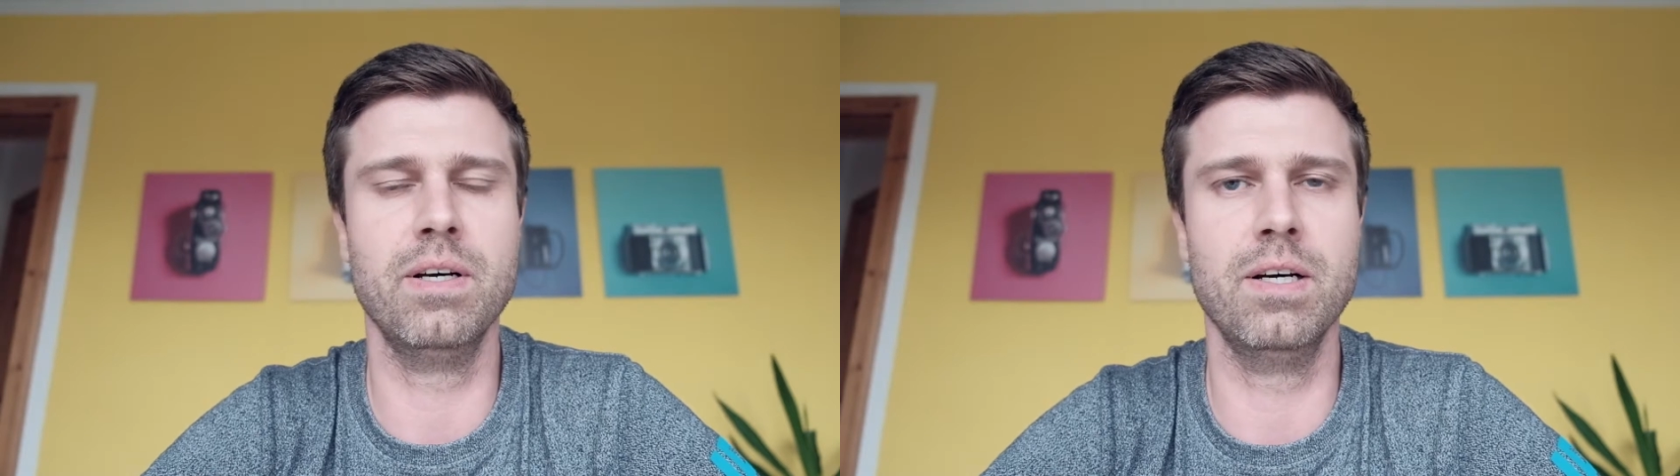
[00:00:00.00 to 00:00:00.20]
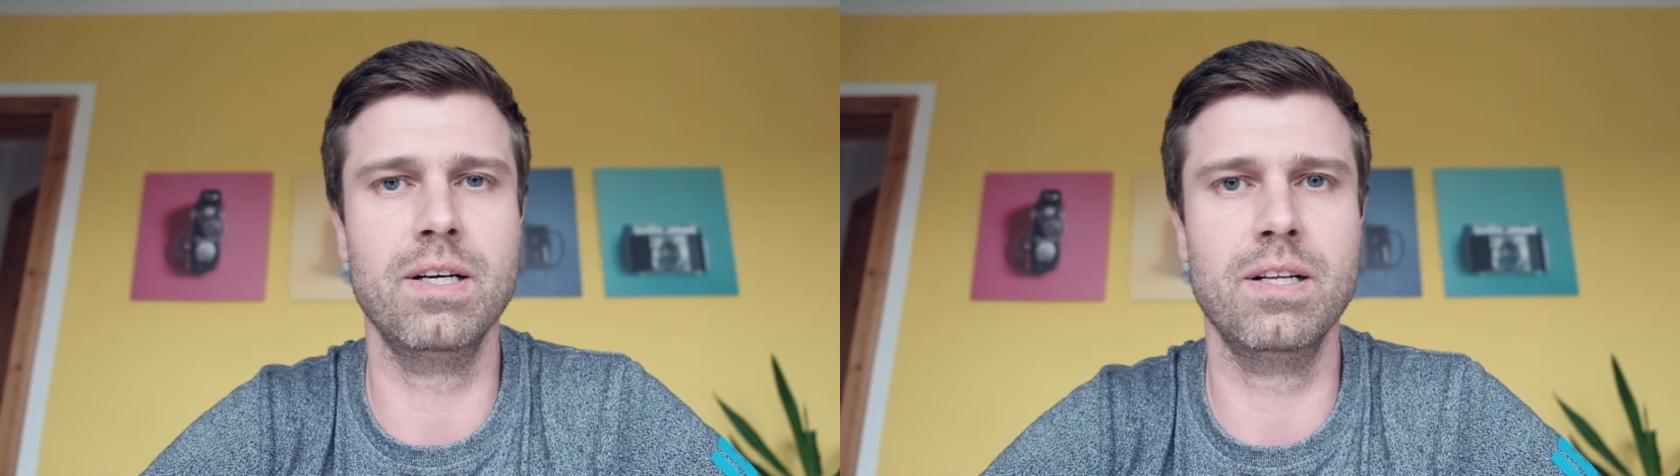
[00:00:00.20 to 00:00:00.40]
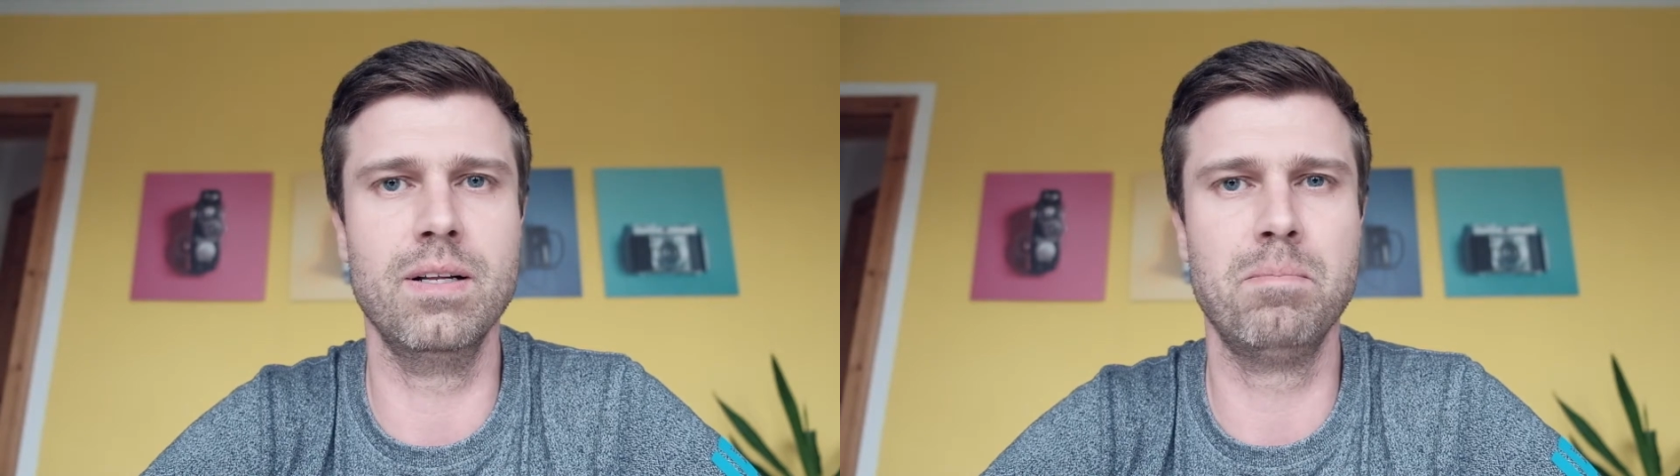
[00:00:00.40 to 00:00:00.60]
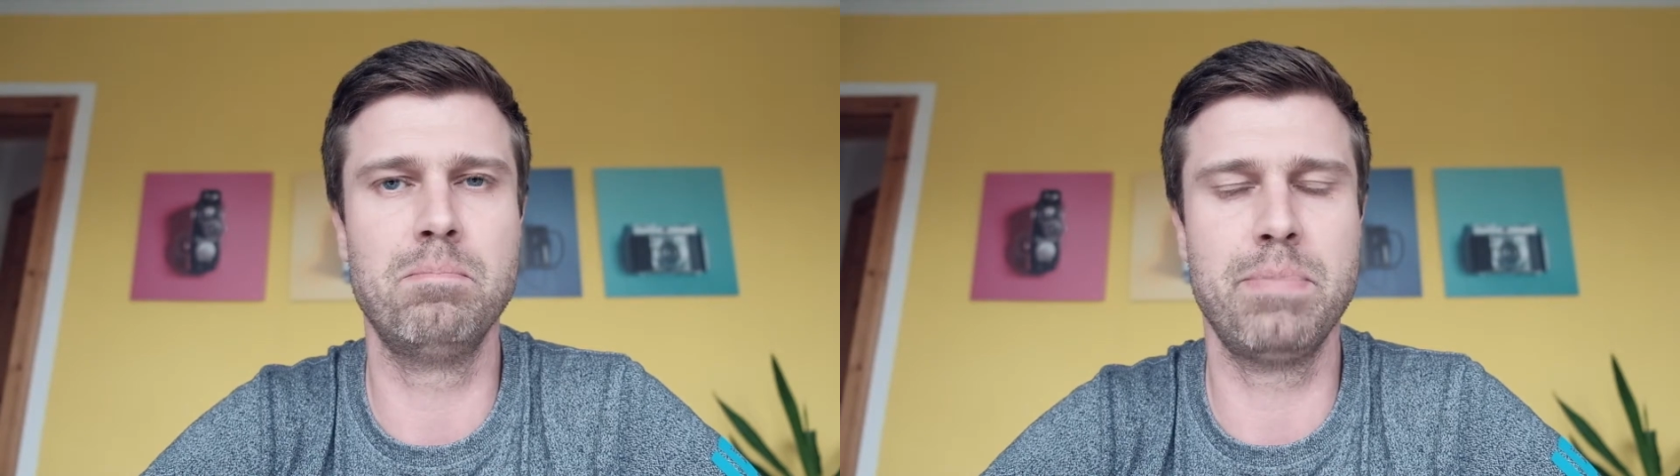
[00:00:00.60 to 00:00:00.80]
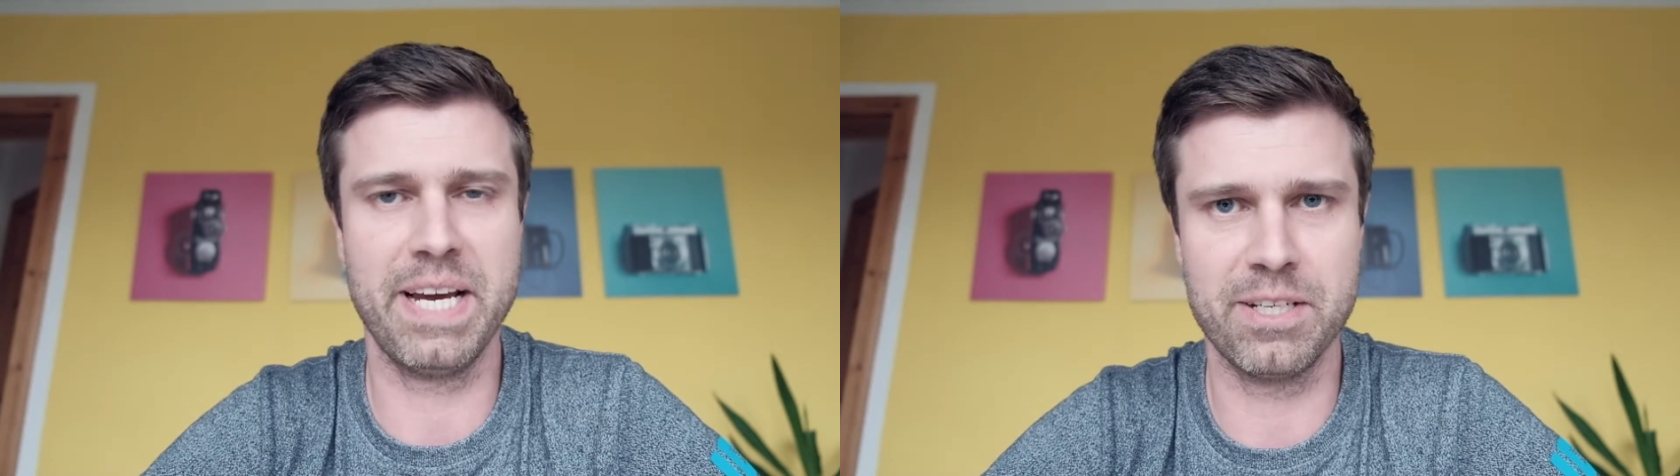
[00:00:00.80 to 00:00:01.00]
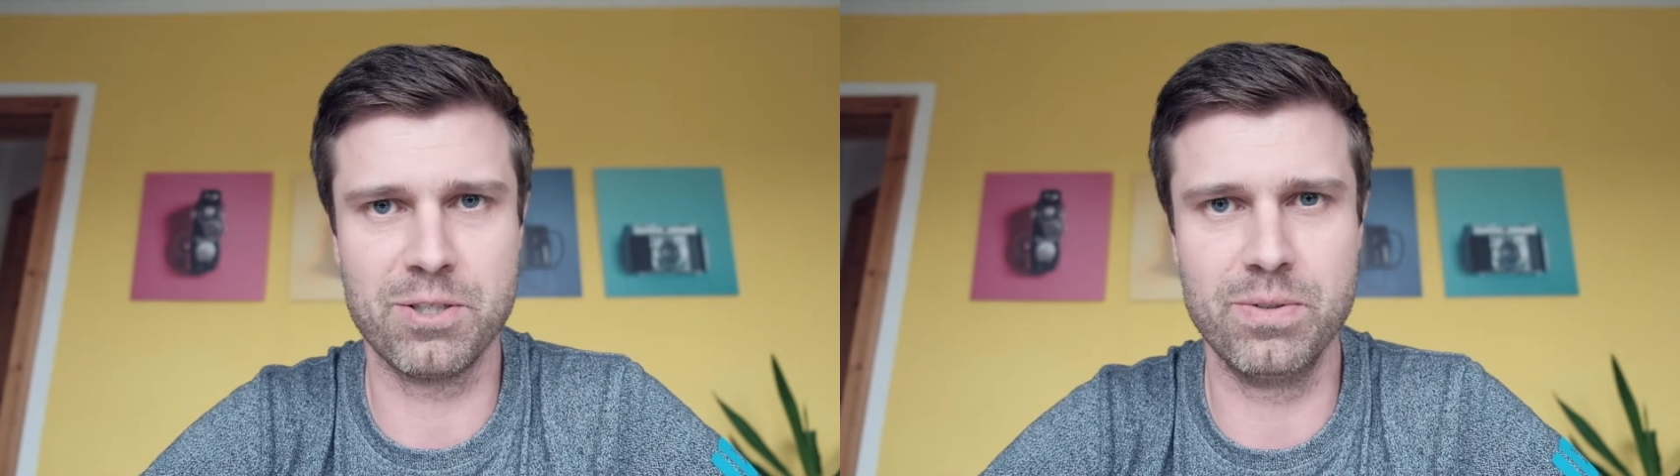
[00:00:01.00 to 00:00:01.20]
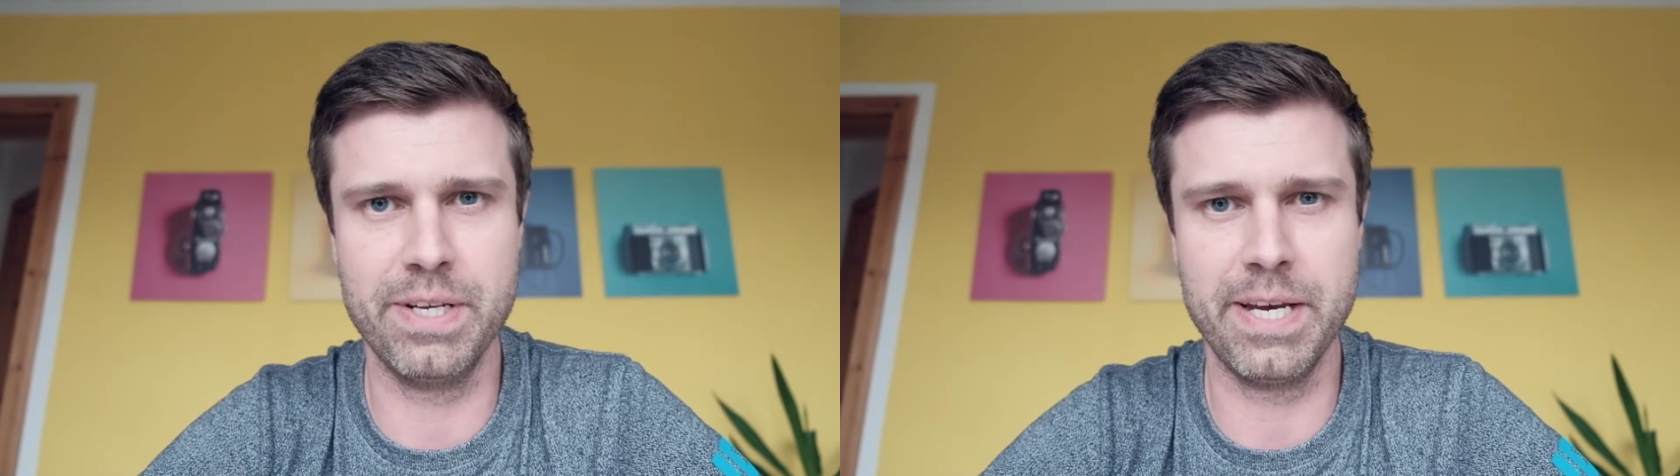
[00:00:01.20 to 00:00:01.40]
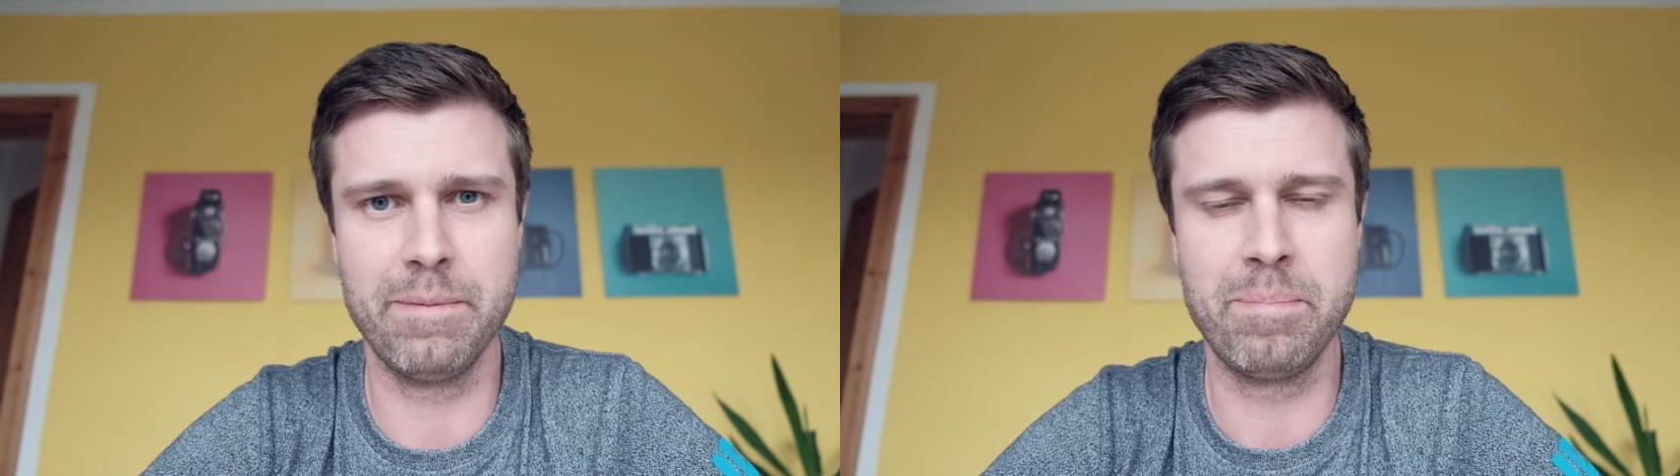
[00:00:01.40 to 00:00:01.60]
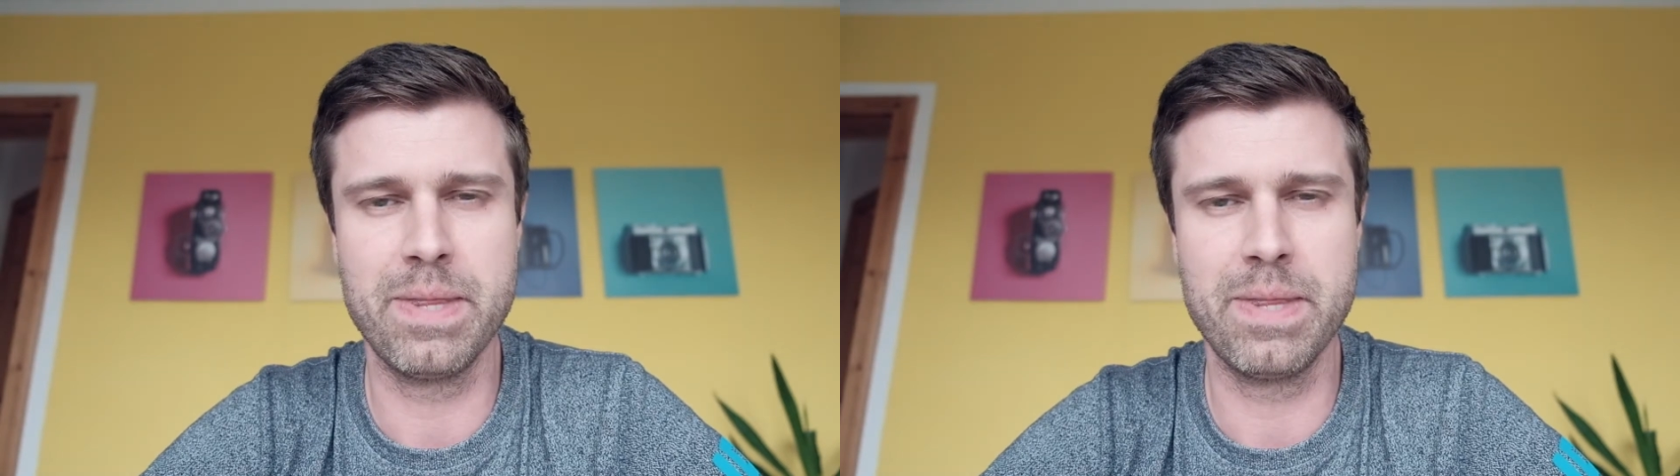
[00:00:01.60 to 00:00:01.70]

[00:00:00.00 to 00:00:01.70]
a package today.